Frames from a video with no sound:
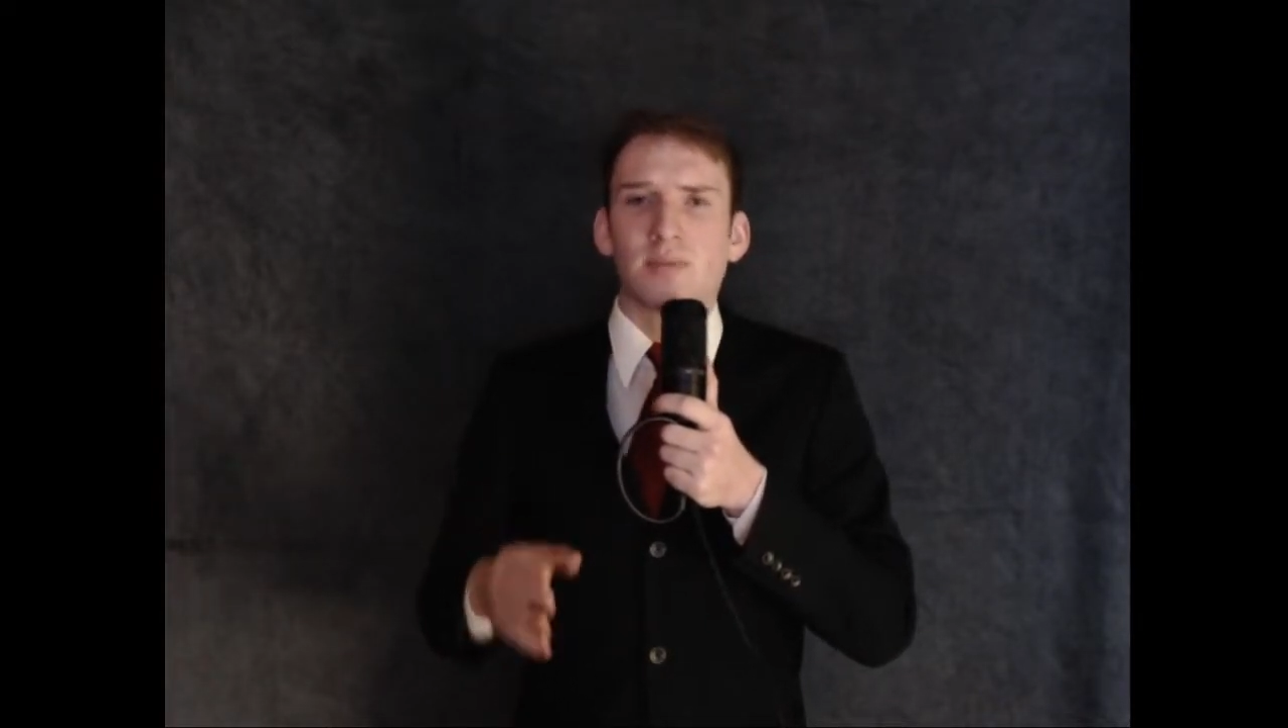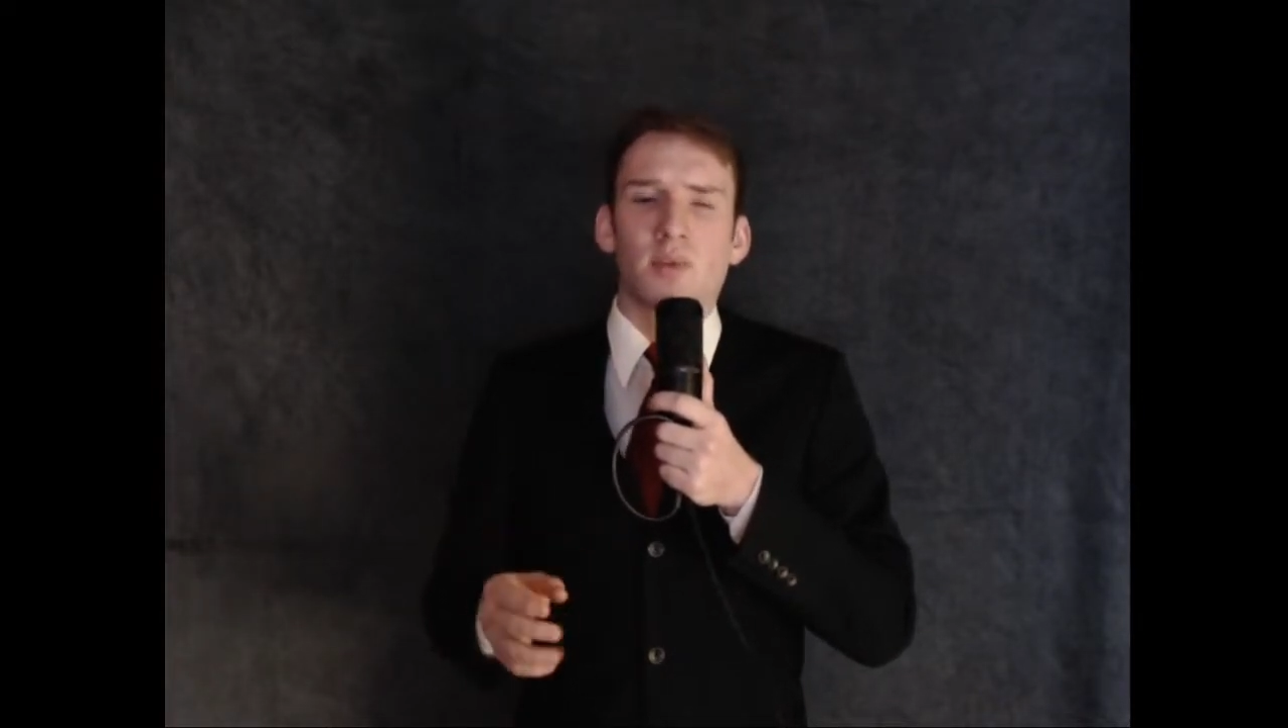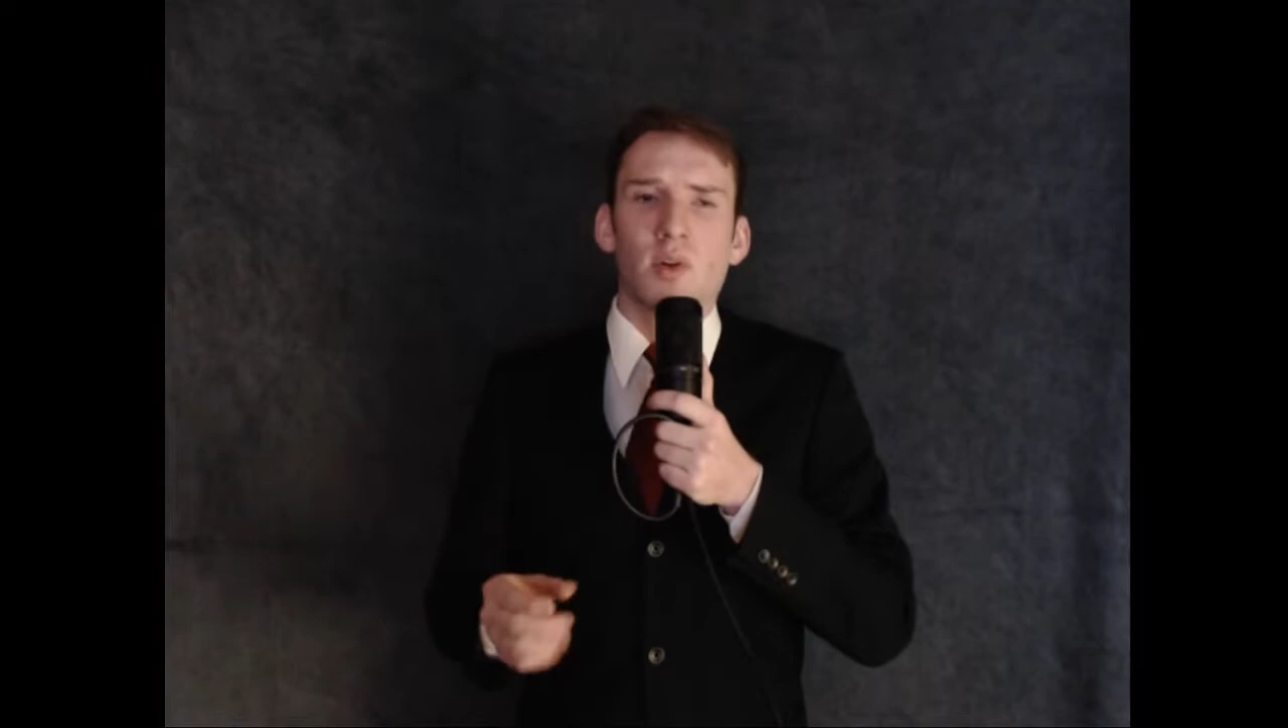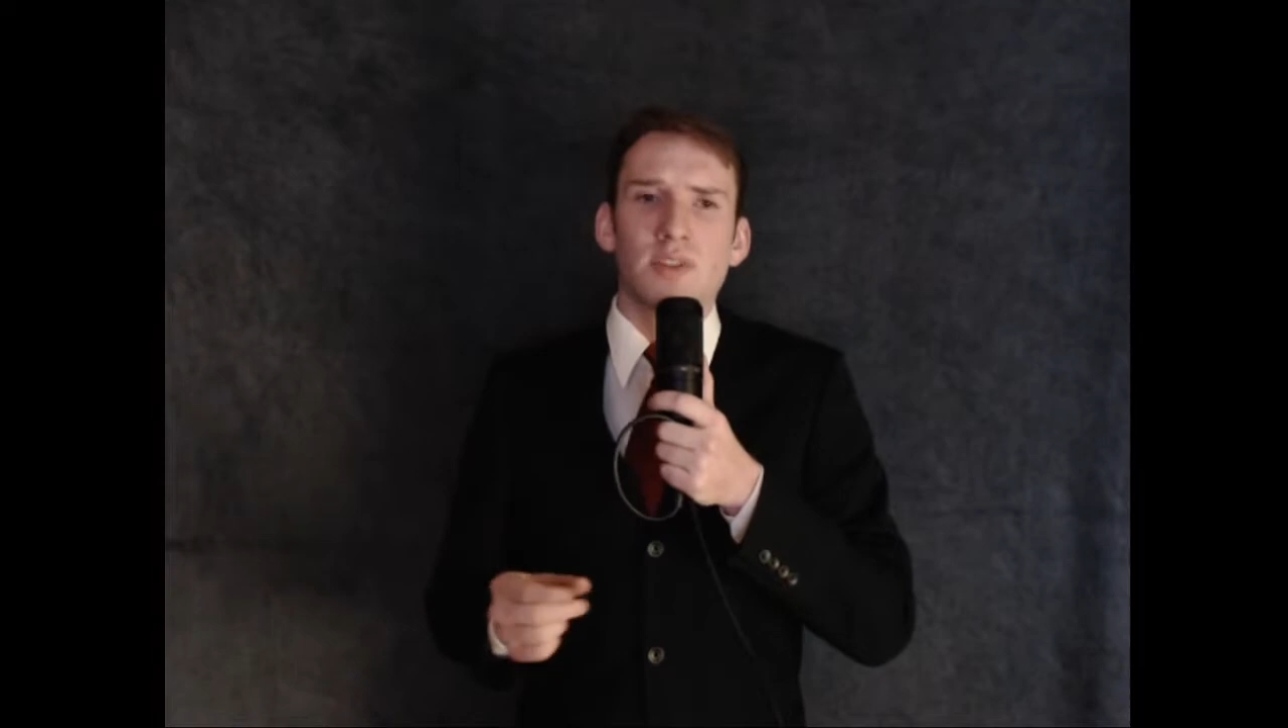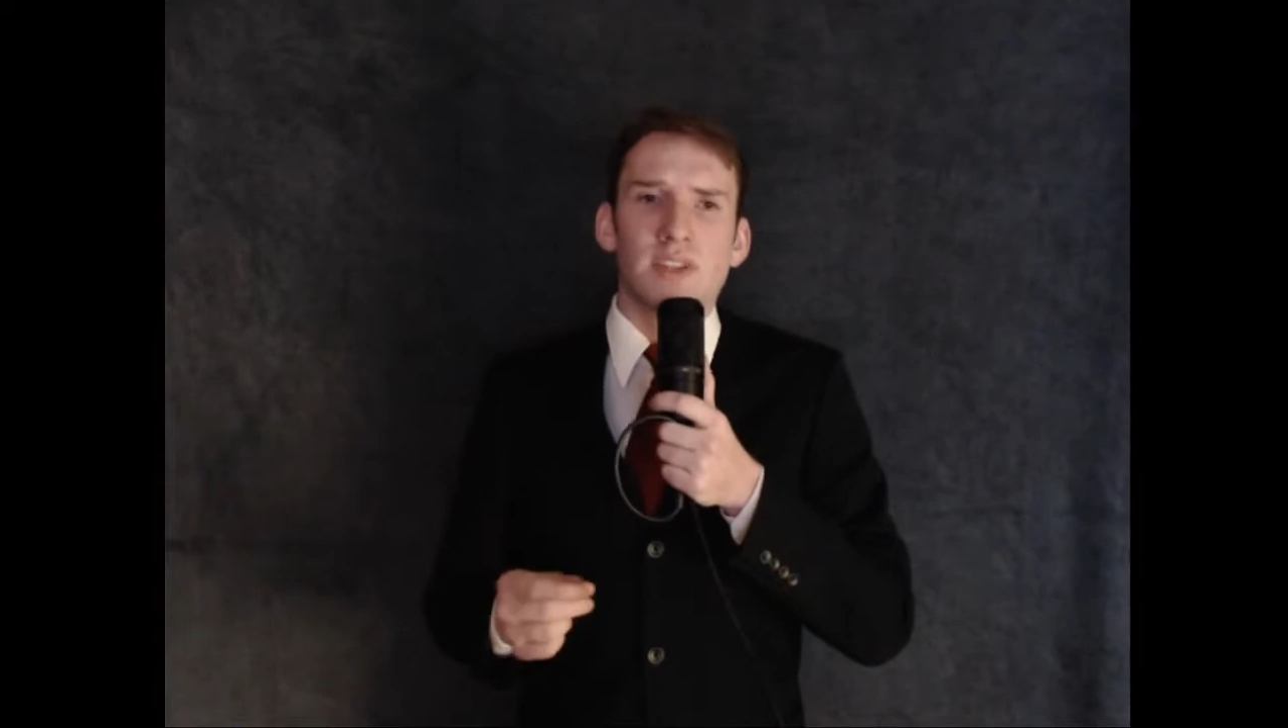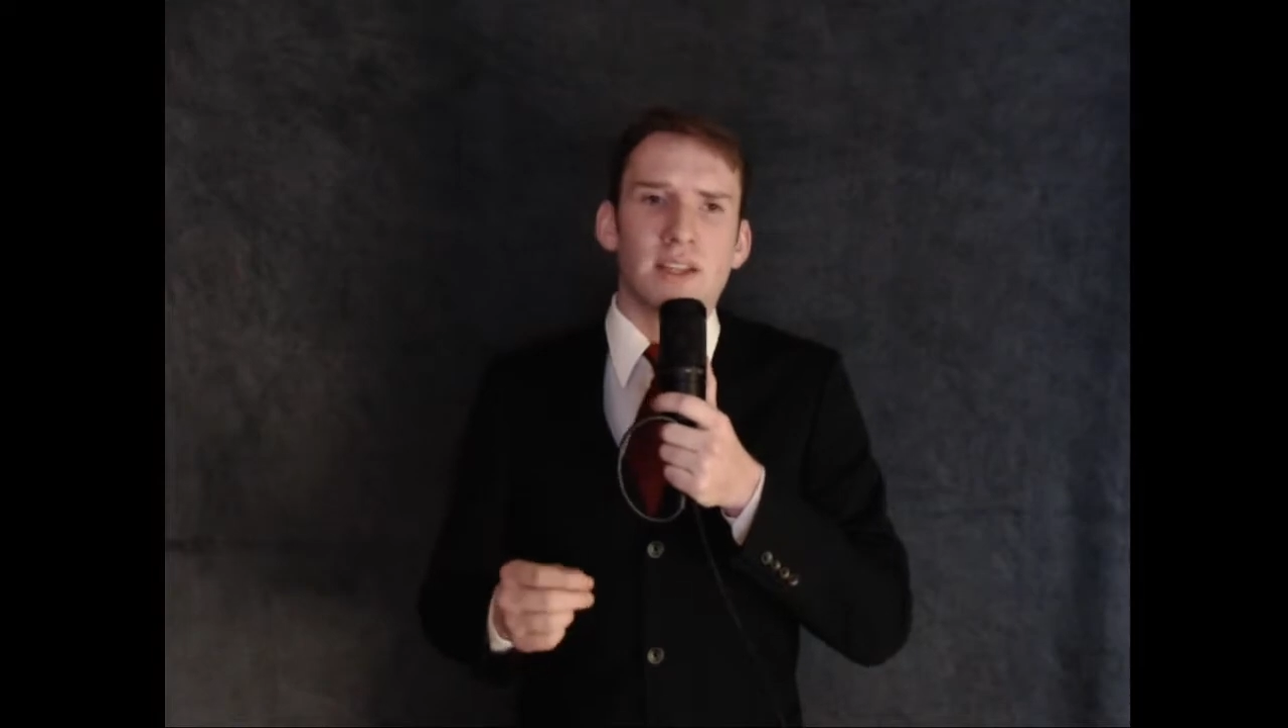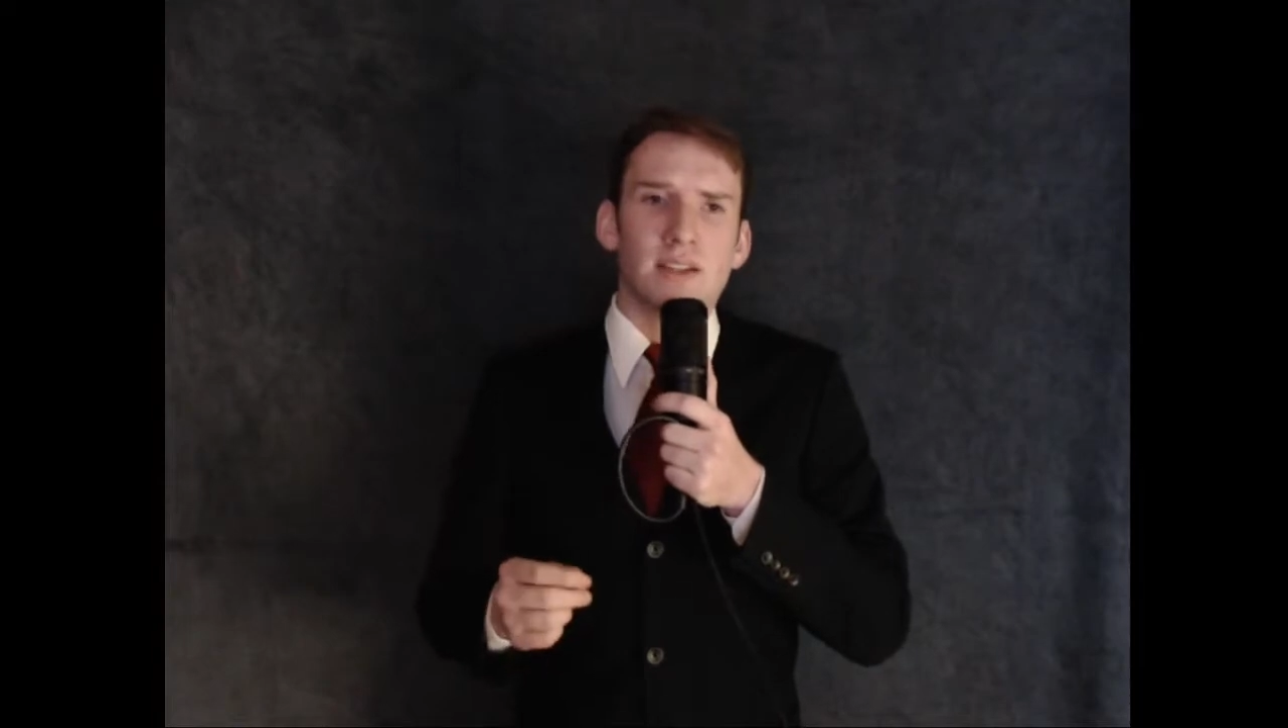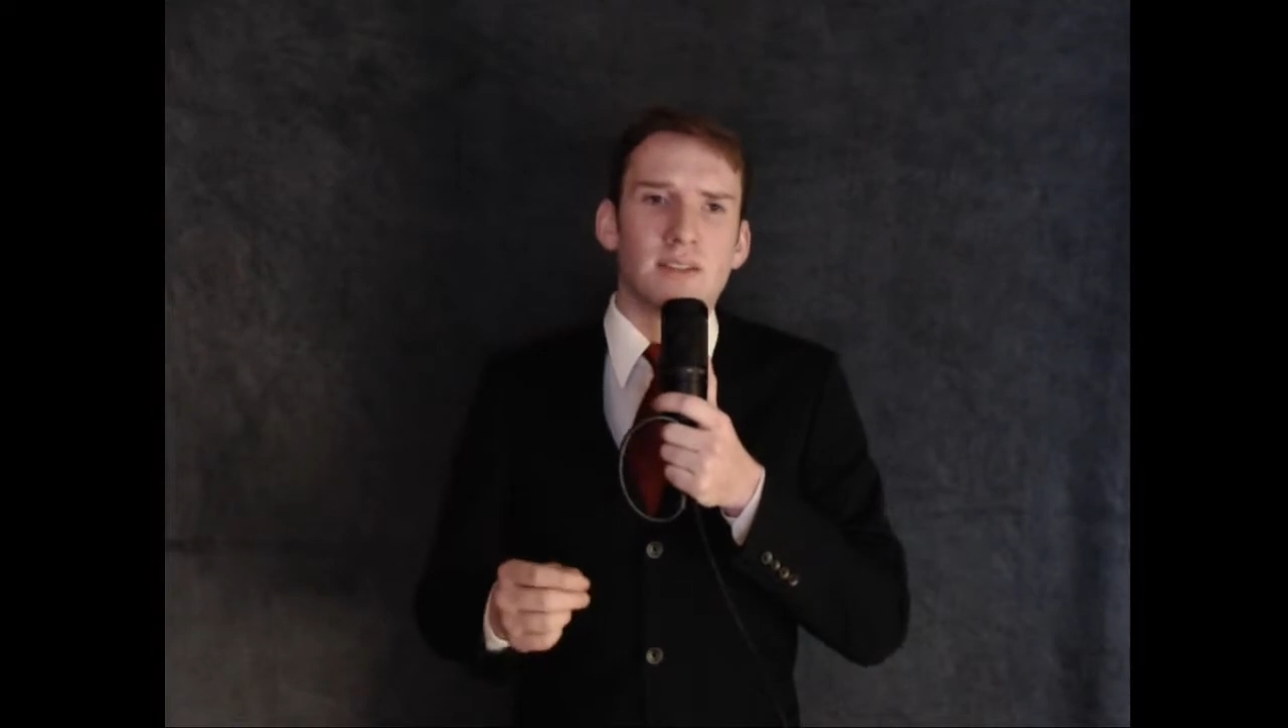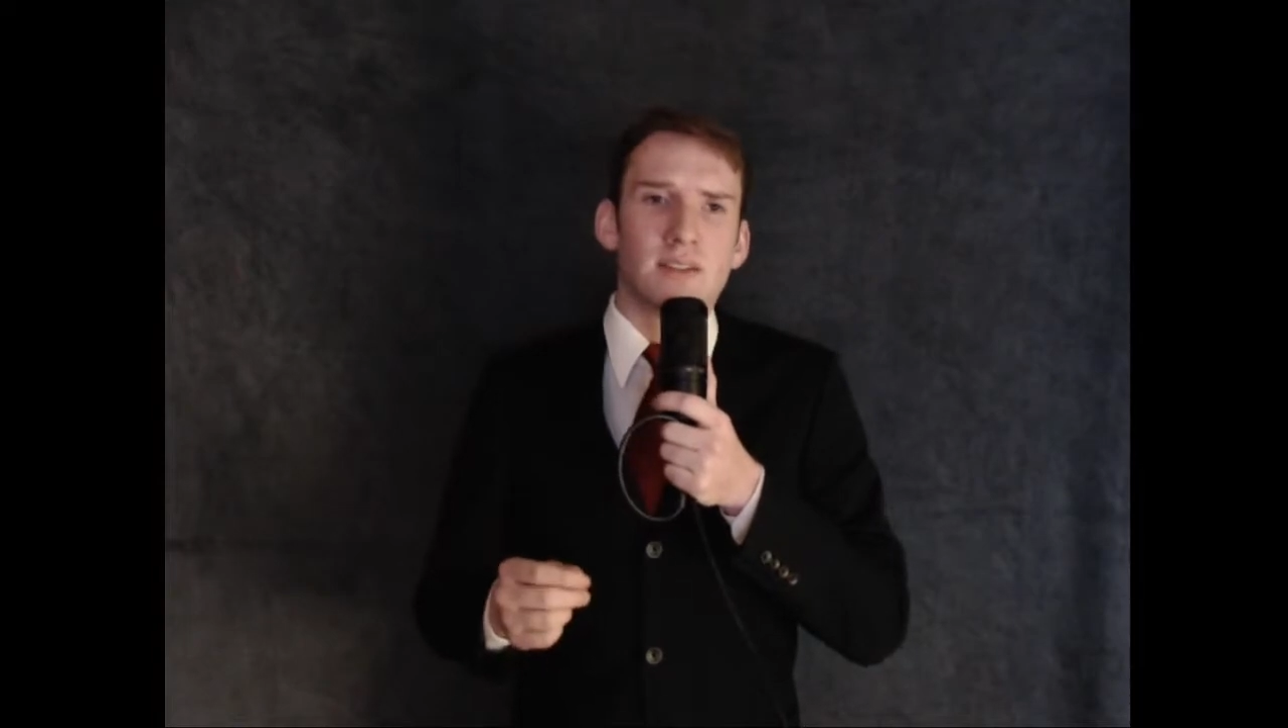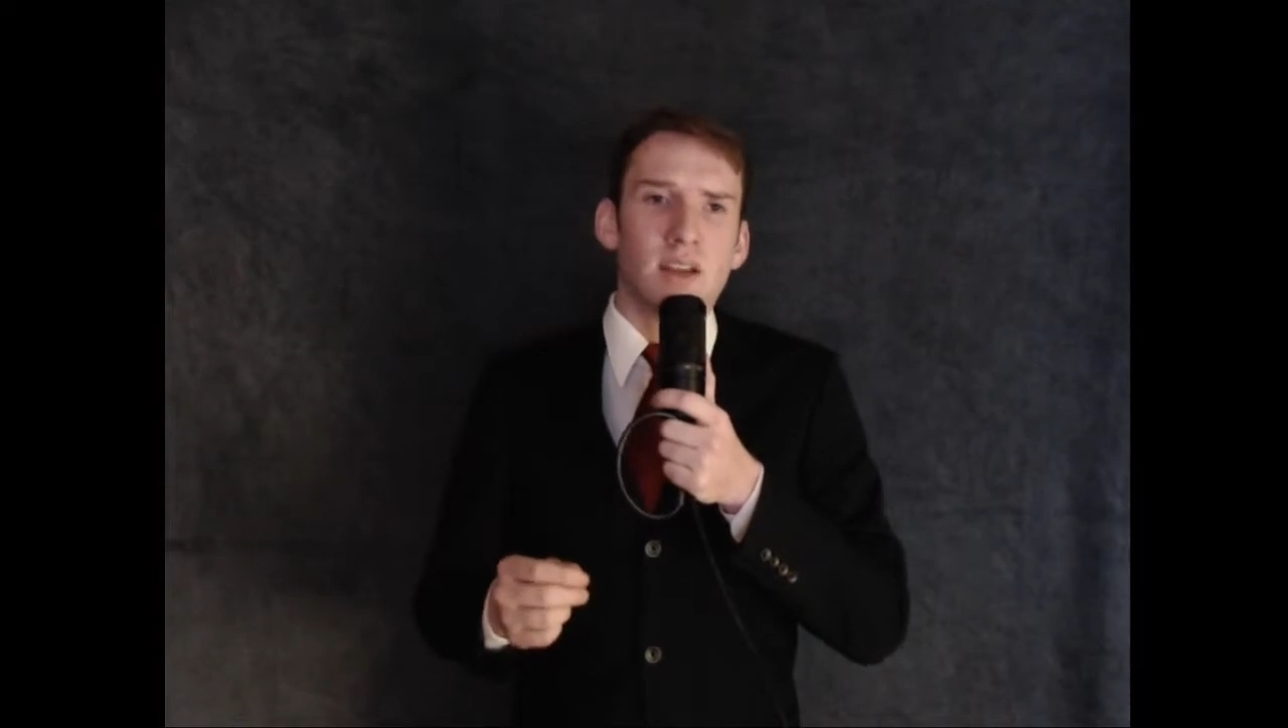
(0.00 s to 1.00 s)

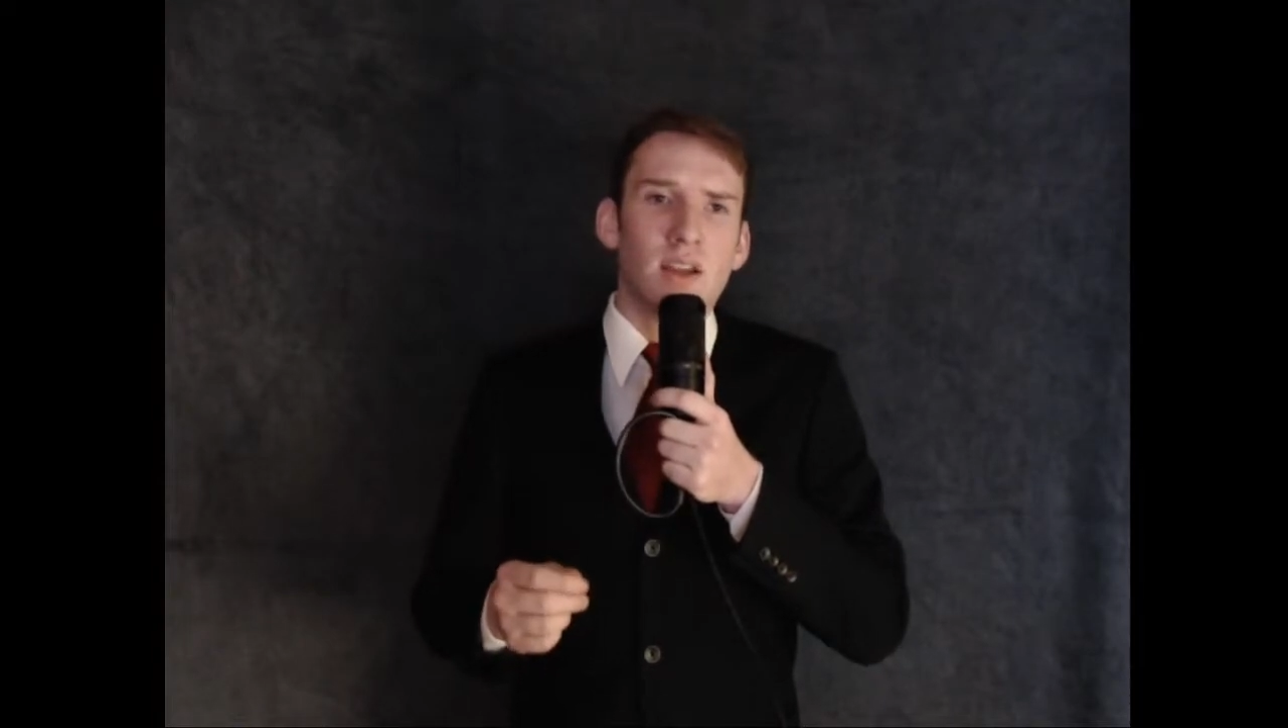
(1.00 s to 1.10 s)
proteins